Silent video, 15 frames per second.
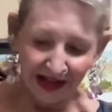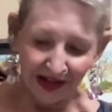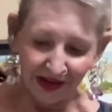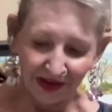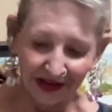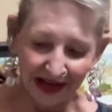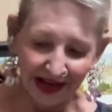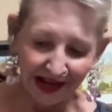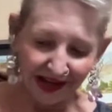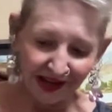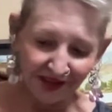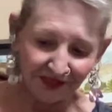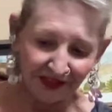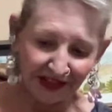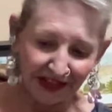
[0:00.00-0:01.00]
okay,
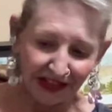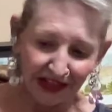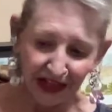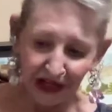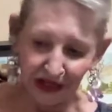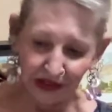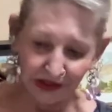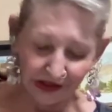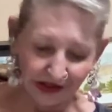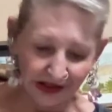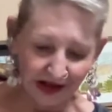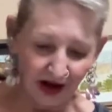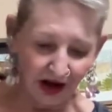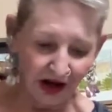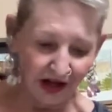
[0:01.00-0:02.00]
even in here
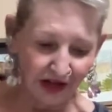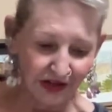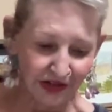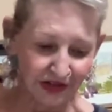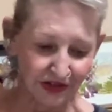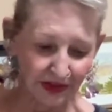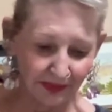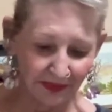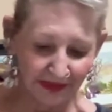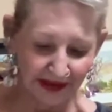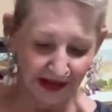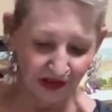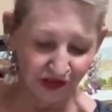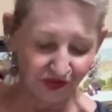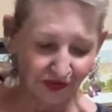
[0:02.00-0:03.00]
are some
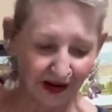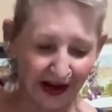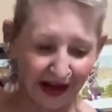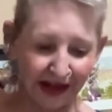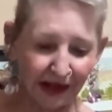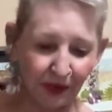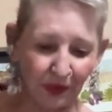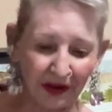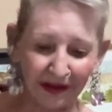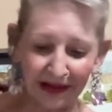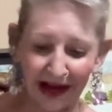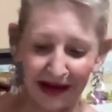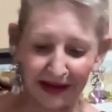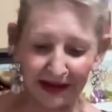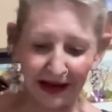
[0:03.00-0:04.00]
things for anyone,
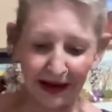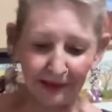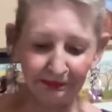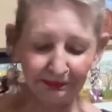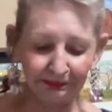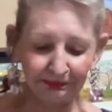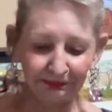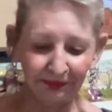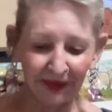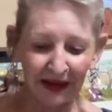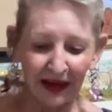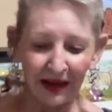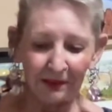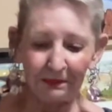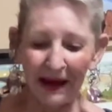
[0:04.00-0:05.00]
like um,
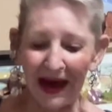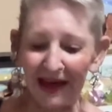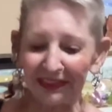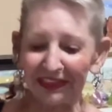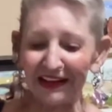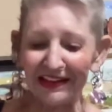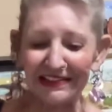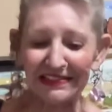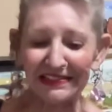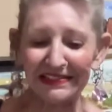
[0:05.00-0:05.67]
pathless